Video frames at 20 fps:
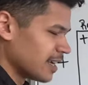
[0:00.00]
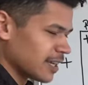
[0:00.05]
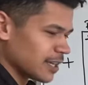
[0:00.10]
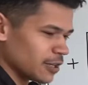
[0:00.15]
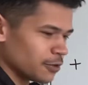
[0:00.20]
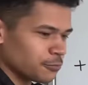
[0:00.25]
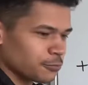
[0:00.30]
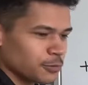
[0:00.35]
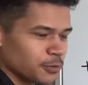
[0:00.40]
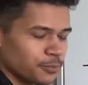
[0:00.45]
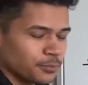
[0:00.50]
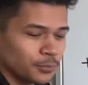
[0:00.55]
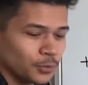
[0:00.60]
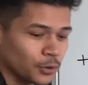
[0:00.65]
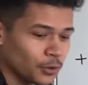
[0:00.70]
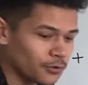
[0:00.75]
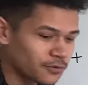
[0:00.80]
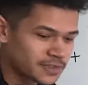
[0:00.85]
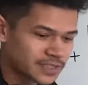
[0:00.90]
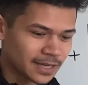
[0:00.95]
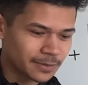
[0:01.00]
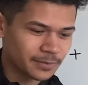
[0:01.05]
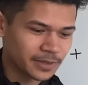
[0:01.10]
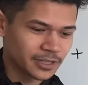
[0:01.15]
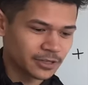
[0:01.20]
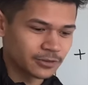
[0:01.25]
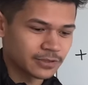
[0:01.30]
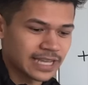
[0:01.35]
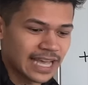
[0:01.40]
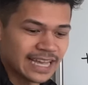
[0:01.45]
You remove
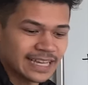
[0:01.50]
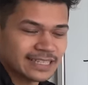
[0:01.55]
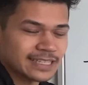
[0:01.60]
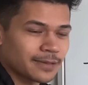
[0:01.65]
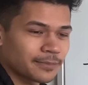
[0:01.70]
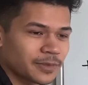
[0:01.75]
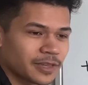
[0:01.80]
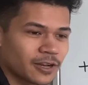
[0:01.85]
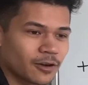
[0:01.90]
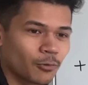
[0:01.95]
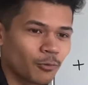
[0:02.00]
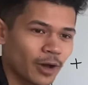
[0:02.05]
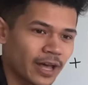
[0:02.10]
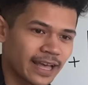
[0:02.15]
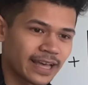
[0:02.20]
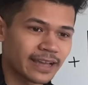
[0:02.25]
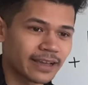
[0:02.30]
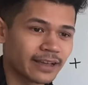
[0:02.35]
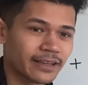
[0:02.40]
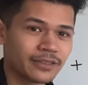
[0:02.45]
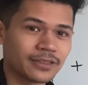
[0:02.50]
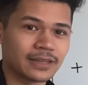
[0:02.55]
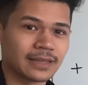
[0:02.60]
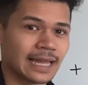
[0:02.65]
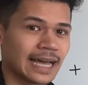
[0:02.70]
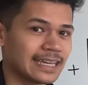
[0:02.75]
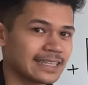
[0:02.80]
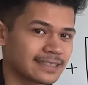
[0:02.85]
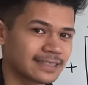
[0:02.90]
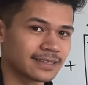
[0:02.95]
something, you take something away, the
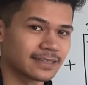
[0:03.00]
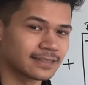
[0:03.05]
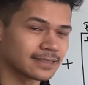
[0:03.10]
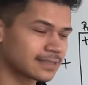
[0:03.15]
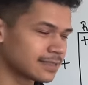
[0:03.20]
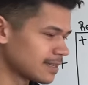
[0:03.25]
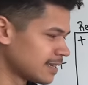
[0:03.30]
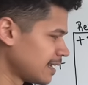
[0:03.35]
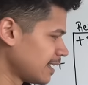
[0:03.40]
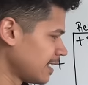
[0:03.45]
license,